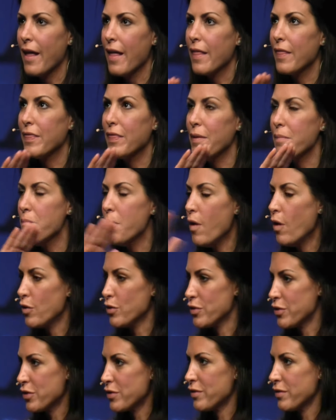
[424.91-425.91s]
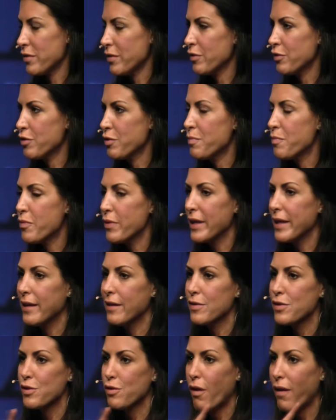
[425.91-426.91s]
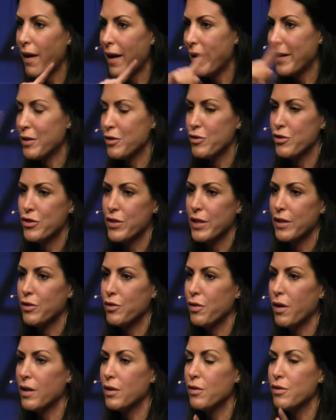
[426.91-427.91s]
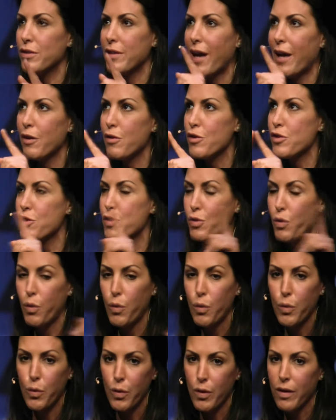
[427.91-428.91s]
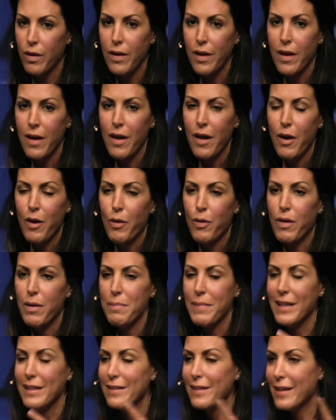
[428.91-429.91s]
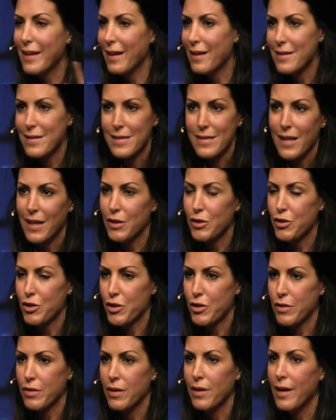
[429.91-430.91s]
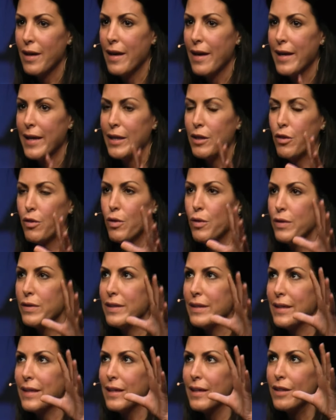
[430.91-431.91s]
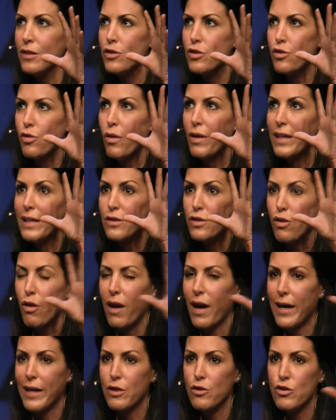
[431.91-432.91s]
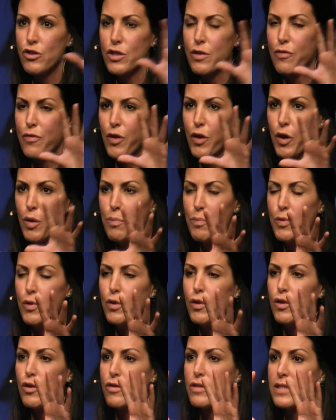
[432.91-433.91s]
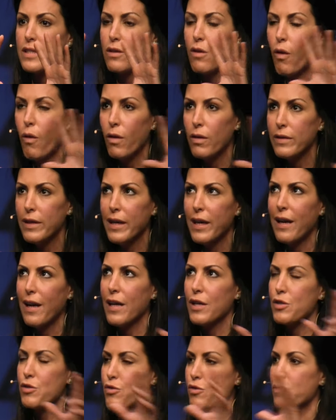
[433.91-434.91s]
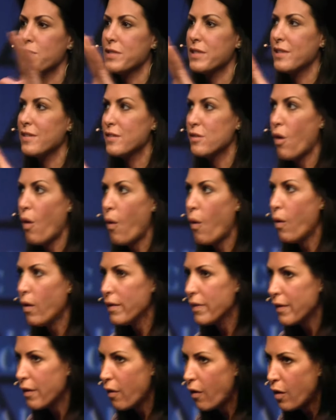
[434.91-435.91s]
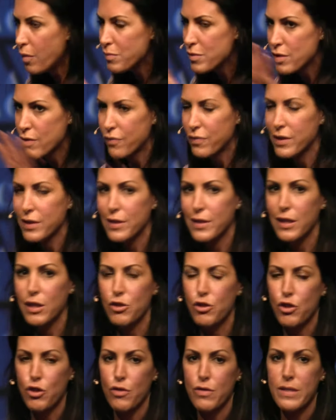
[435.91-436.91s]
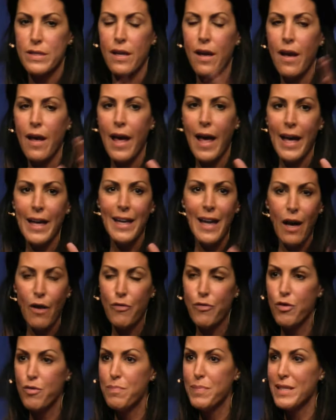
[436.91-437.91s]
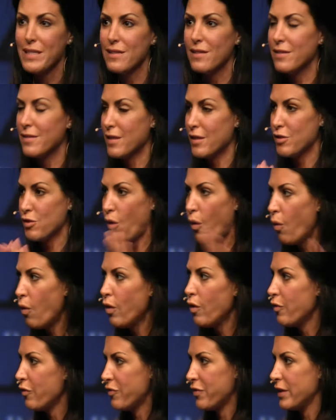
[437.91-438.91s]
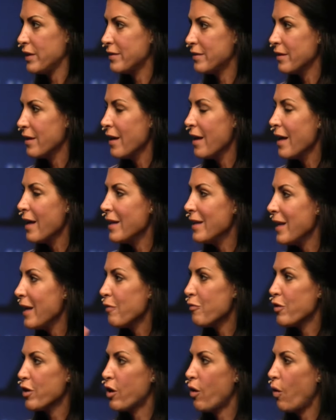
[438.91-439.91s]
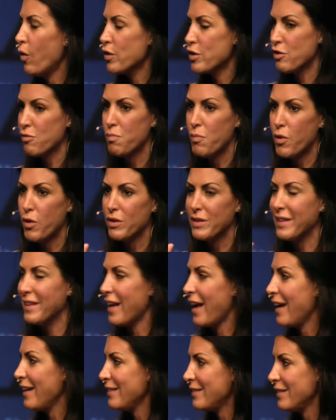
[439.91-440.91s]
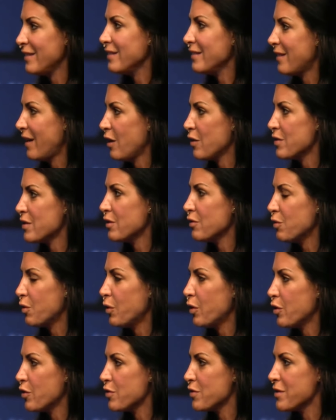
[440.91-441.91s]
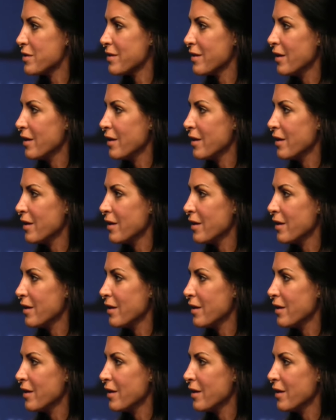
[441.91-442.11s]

The most to bring solar energy to an entire school or a medical center, including installing solar energy for computers in all the classrooms, in all the homes of the teachers, enough for businesses, all of it, never cost more than $18,000.